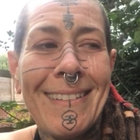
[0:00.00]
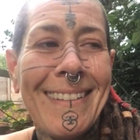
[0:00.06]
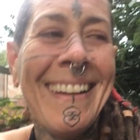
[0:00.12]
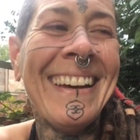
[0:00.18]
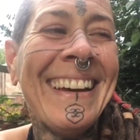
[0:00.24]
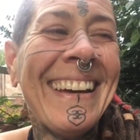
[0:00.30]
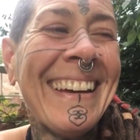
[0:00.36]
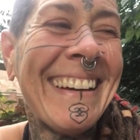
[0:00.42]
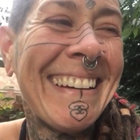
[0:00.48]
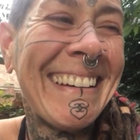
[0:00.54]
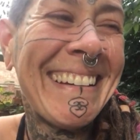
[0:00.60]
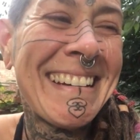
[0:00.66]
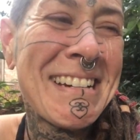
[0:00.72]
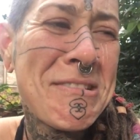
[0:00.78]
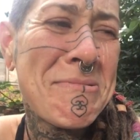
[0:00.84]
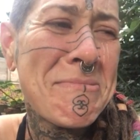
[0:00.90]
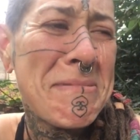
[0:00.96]

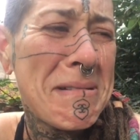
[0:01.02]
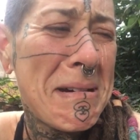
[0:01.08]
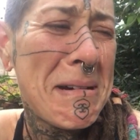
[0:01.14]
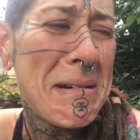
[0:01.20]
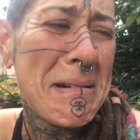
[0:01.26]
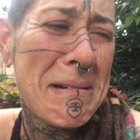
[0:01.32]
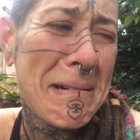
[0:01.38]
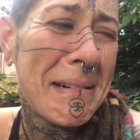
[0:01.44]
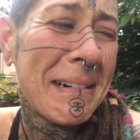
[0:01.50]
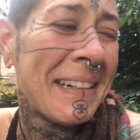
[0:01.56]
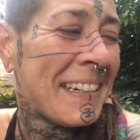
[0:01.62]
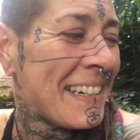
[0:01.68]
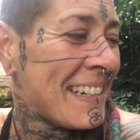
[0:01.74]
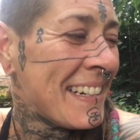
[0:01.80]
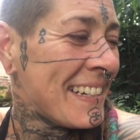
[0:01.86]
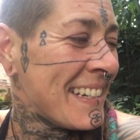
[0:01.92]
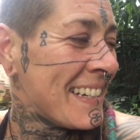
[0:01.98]

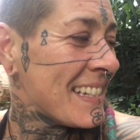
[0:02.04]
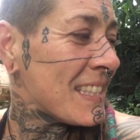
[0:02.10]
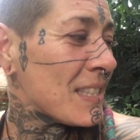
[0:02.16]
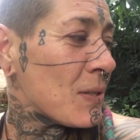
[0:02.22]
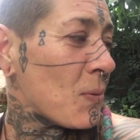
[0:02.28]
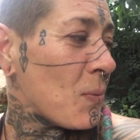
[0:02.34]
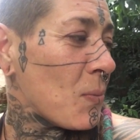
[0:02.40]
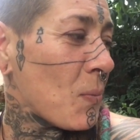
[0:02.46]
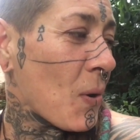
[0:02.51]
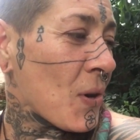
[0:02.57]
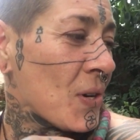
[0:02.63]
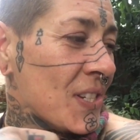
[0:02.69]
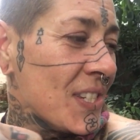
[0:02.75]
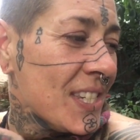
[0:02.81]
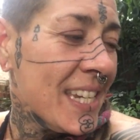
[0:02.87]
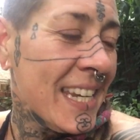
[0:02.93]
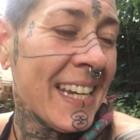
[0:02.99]
It's the
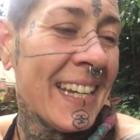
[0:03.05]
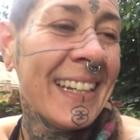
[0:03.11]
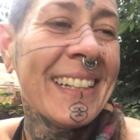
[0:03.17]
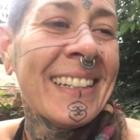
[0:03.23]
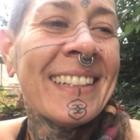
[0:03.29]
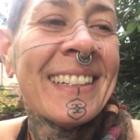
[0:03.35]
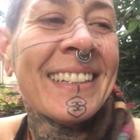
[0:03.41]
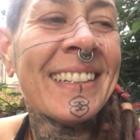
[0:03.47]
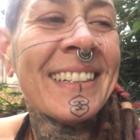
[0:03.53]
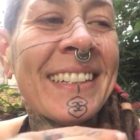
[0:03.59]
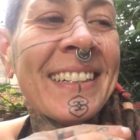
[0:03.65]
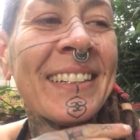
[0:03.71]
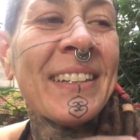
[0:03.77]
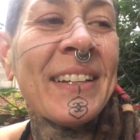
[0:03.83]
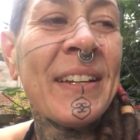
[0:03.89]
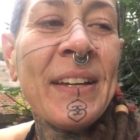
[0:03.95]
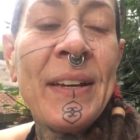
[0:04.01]
wanting.
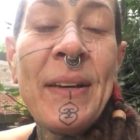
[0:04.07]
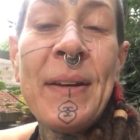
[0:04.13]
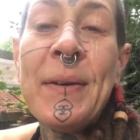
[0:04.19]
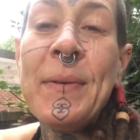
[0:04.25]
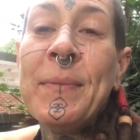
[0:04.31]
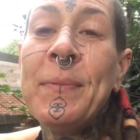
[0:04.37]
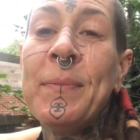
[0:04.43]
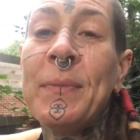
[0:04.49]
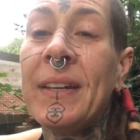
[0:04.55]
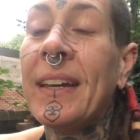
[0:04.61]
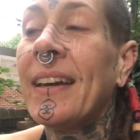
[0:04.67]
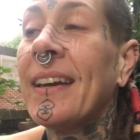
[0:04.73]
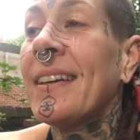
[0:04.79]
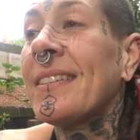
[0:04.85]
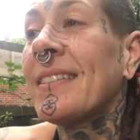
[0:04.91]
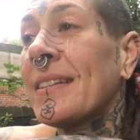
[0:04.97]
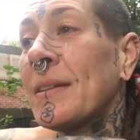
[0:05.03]
But
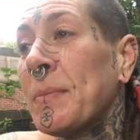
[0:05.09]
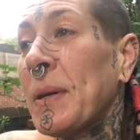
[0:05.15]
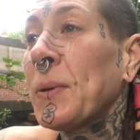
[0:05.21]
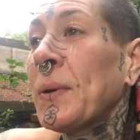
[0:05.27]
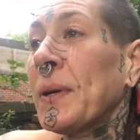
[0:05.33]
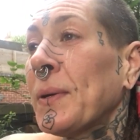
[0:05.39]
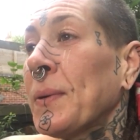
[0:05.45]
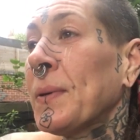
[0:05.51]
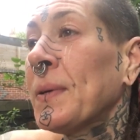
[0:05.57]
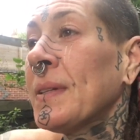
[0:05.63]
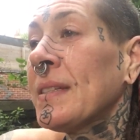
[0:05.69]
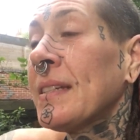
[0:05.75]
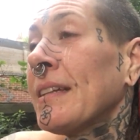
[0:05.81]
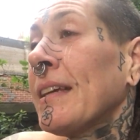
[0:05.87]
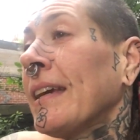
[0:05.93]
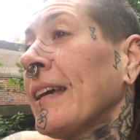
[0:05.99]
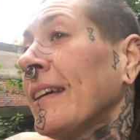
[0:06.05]
yeah, it's going to be a quick one
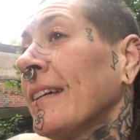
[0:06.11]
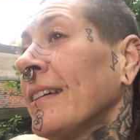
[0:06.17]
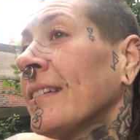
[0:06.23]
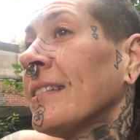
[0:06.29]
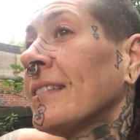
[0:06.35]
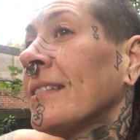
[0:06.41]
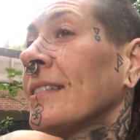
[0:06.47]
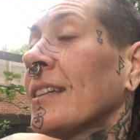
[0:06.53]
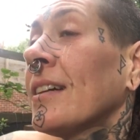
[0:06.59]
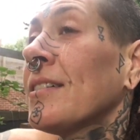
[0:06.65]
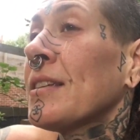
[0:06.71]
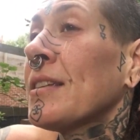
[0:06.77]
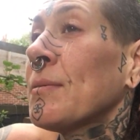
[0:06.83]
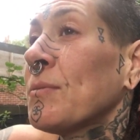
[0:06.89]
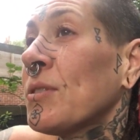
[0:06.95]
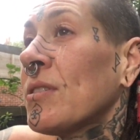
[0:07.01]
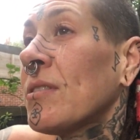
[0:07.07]
today. Because
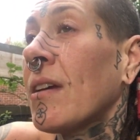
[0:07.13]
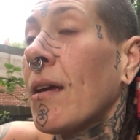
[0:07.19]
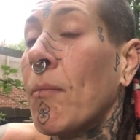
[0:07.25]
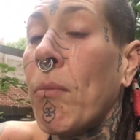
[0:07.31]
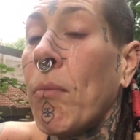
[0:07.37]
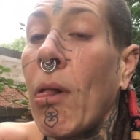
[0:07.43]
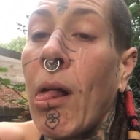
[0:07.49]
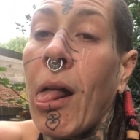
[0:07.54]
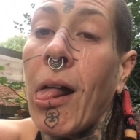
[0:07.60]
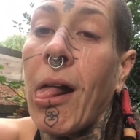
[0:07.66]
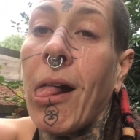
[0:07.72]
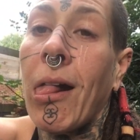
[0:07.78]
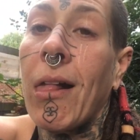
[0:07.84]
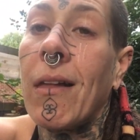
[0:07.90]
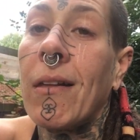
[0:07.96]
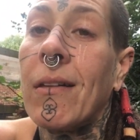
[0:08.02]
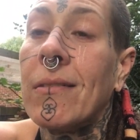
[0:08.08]
I'm just like...
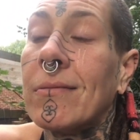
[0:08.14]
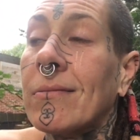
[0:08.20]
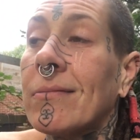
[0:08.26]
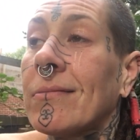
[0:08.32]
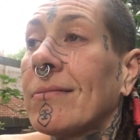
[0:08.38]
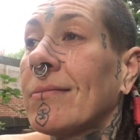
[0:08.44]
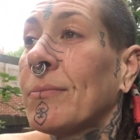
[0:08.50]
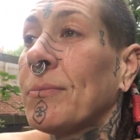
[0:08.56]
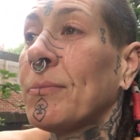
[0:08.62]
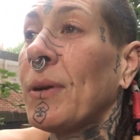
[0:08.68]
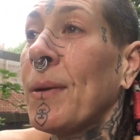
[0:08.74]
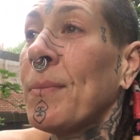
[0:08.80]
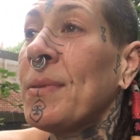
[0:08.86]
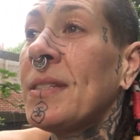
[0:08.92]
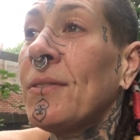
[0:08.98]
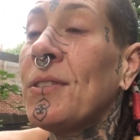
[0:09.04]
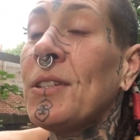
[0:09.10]
But
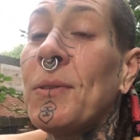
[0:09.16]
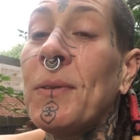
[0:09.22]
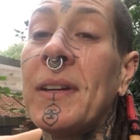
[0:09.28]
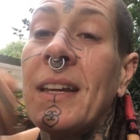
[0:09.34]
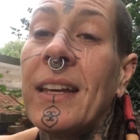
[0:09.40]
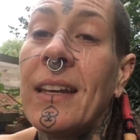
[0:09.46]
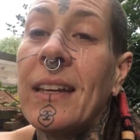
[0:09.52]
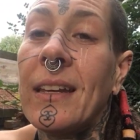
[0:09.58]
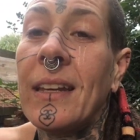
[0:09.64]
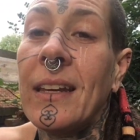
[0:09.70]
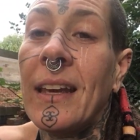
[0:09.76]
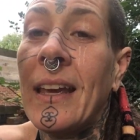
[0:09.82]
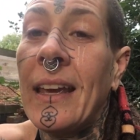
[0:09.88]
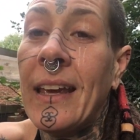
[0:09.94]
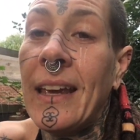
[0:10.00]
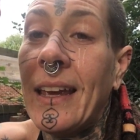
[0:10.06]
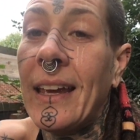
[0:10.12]
I'm still doing it.
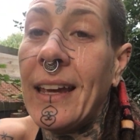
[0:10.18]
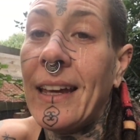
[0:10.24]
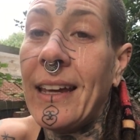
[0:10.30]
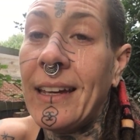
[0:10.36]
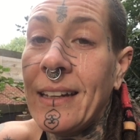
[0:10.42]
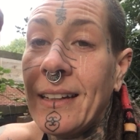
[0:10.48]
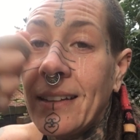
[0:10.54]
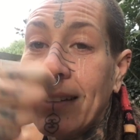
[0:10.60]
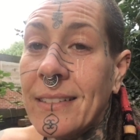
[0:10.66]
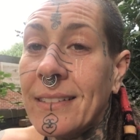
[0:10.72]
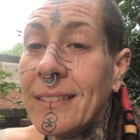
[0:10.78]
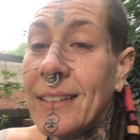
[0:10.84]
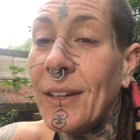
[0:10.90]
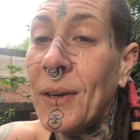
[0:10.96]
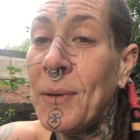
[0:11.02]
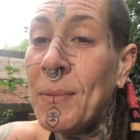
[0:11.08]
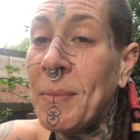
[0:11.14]
Yay.
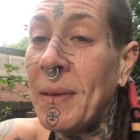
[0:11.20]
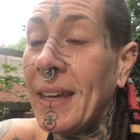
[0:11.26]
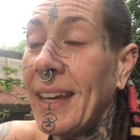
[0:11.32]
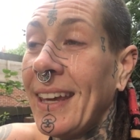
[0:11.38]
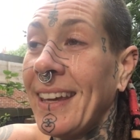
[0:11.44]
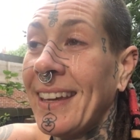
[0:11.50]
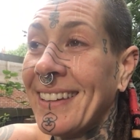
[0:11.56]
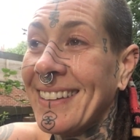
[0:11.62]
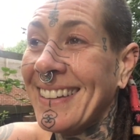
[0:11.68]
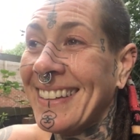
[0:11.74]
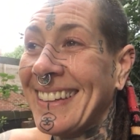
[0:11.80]
Go me.